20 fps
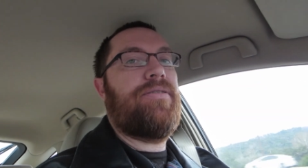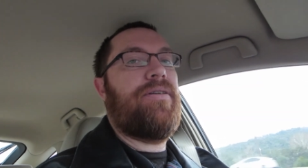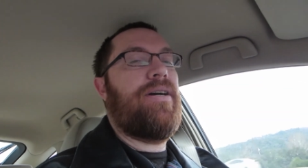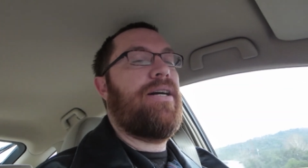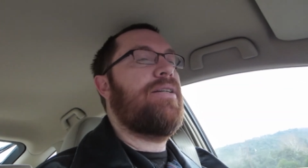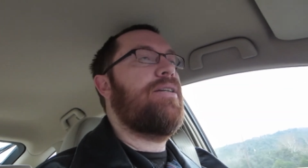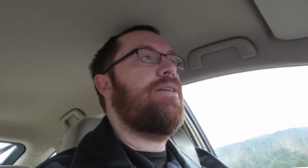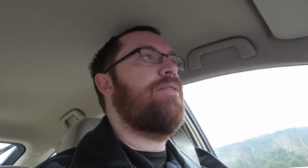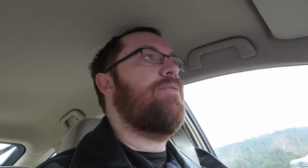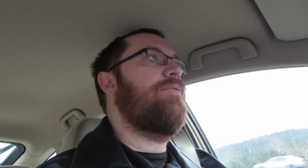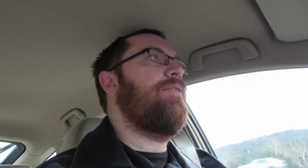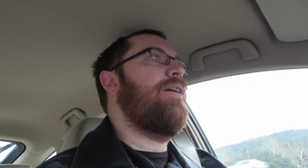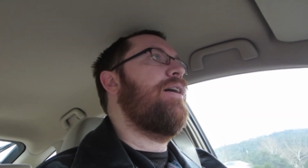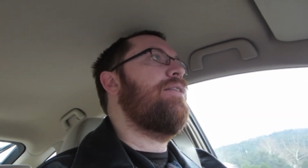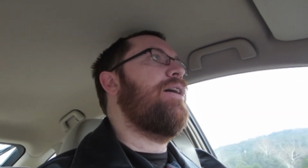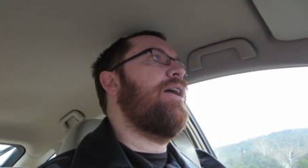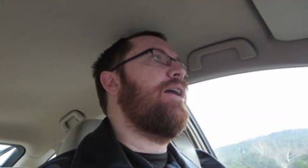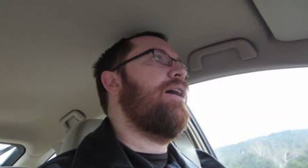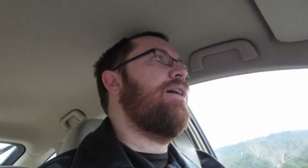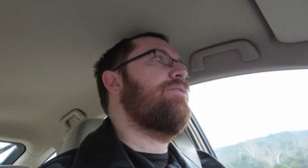So I need to
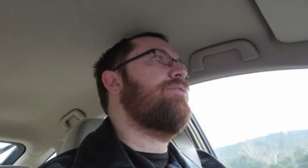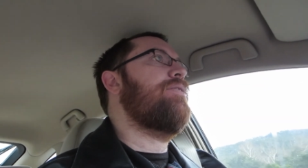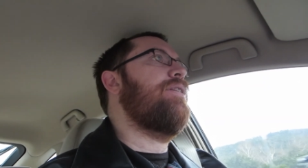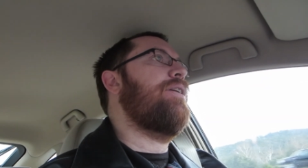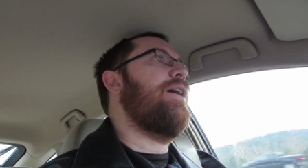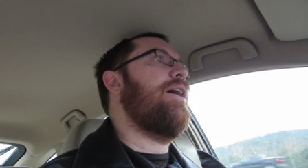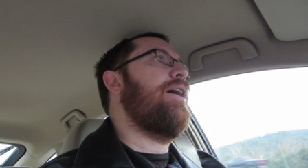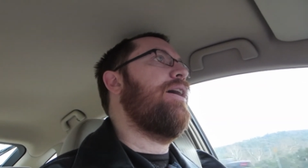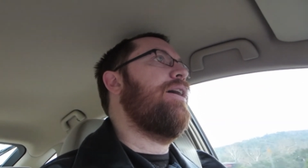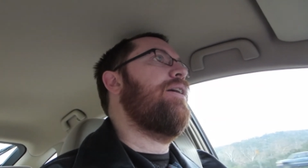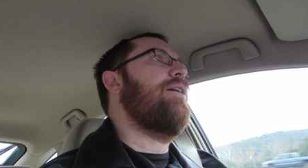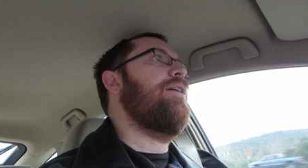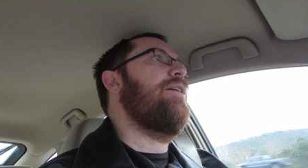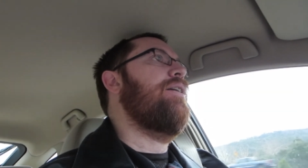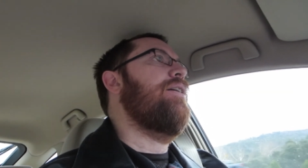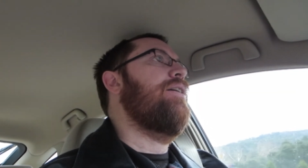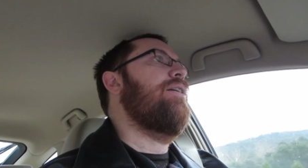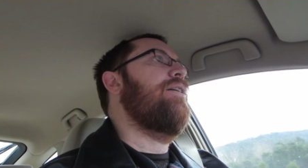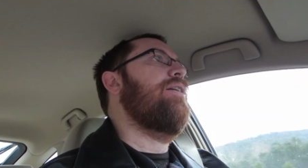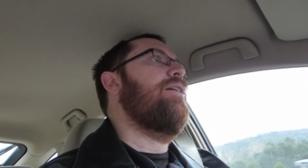find that out today
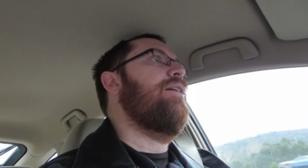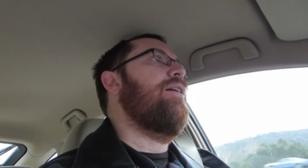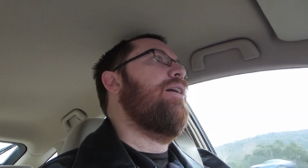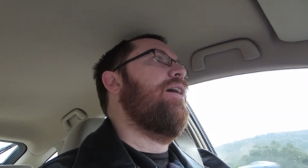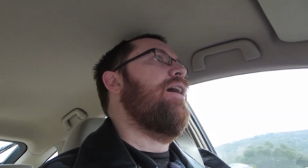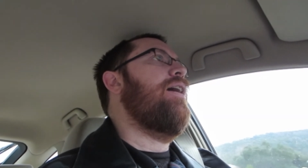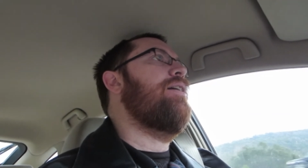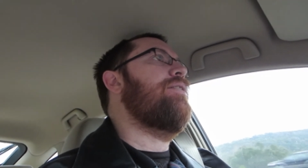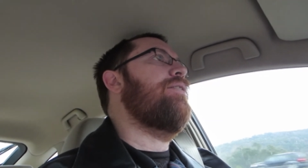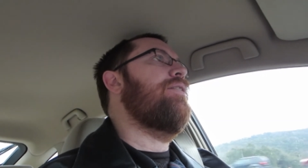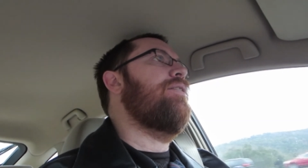and